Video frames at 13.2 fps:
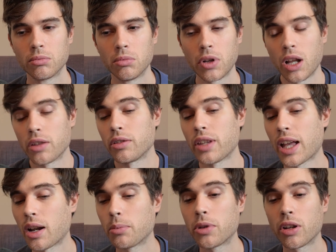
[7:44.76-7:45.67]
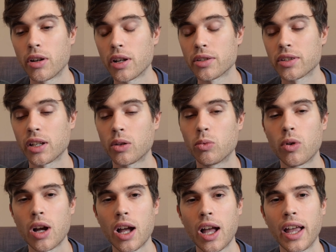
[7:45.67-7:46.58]
other than that, I'm curious, like
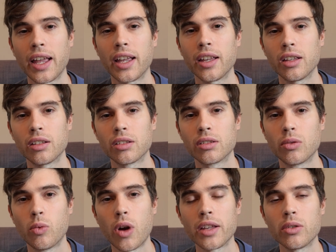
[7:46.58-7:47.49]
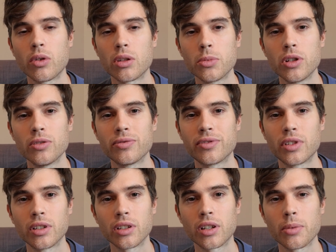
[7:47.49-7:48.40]
why you want to move
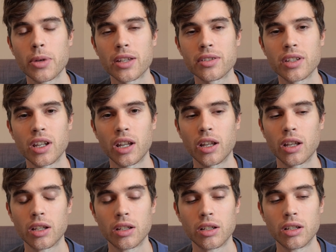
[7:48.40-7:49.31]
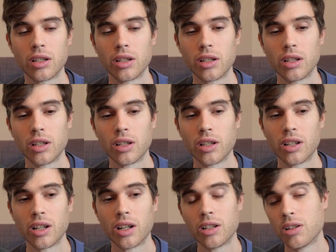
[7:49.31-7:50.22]
to Quebec City.
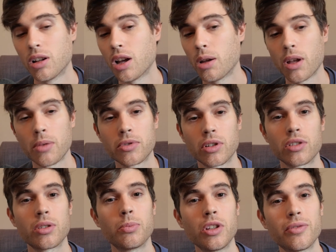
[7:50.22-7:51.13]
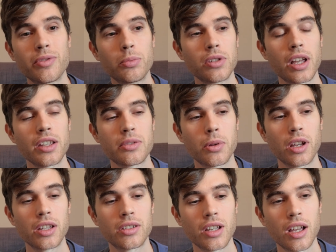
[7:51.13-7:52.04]
I'm sure it's a beautiful place,
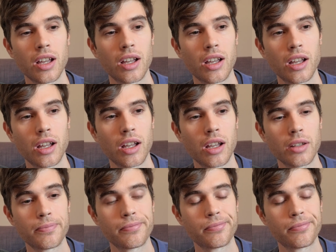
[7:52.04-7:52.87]
but I